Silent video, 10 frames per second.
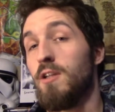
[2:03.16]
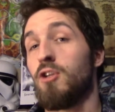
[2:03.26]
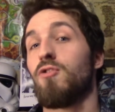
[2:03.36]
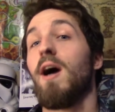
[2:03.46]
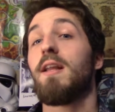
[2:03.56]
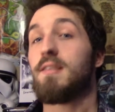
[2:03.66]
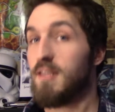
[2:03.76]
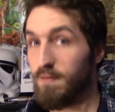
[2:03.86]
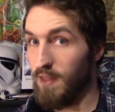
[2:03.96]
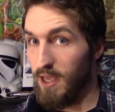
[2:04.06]
to try to
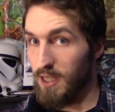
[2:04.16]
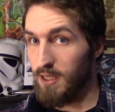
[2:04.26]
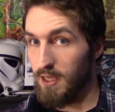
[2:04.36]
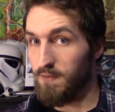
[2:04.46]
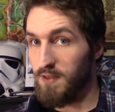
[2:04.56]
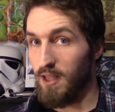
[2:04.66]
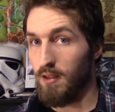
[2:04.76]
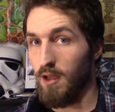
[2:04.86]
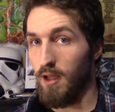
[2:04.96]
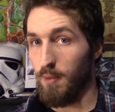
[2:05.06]
see if they can give
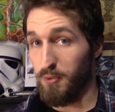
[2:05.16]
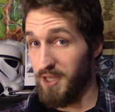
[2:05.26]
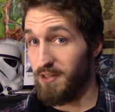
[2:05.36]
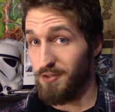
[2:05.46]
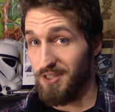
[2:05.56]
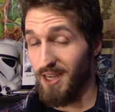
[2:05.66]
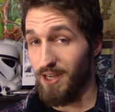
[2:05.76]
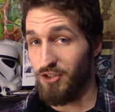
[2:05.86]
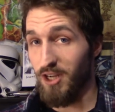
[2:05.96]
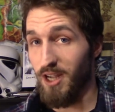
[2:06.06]
the Protectors a
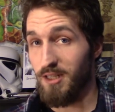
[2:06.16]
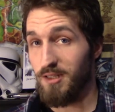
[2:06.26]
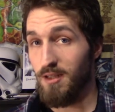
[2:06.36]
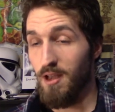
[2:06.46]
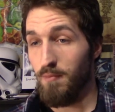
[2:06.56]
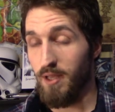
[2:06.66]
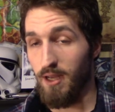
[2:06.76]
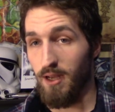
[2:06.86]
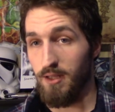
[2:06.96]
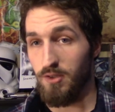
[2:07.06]
second chance,
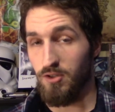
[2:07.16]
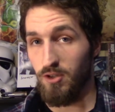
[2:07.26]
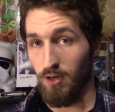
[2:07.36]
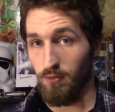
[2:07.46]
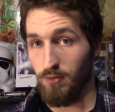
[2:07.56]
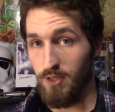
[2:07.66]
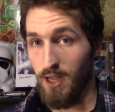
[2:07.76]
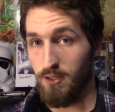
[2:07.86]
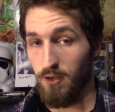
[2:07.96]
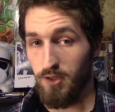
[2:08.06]
because General
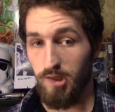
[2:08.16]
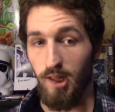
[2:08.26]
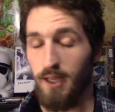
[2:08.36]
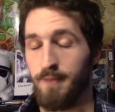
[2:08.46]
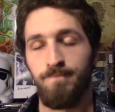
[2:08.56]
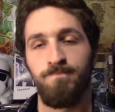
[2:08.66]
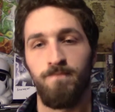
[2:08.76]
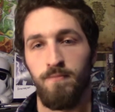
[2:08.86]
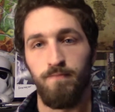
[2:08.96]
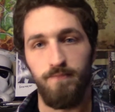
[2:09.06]
Sato is just like,
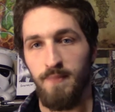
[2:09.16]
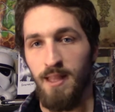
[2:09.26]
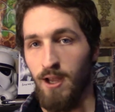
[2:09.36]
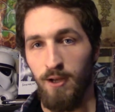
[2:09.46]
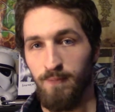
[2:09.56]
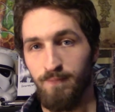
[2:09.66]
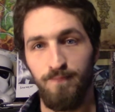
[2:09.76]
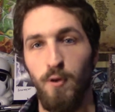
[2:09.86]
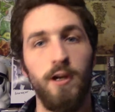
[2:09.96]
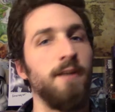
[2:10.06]
no,
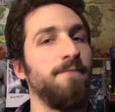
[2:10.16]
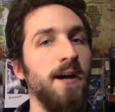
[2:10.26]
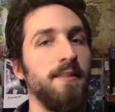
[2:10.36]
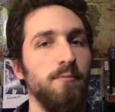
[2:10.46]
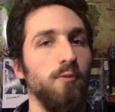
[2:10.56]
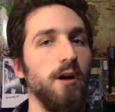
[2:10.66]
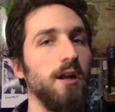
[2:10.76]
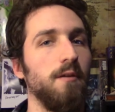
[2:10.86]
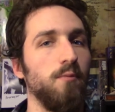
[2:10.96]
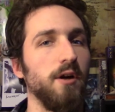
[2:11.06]
we're gonna fight. We're
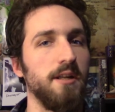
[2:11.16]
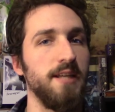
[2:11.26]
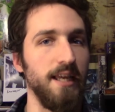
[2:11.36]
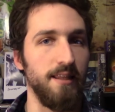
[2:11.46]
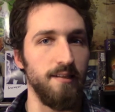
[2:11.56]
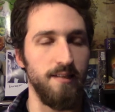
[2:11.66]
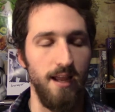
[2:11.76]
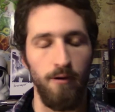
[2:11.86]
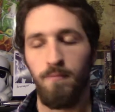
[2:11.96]
gonna take this now.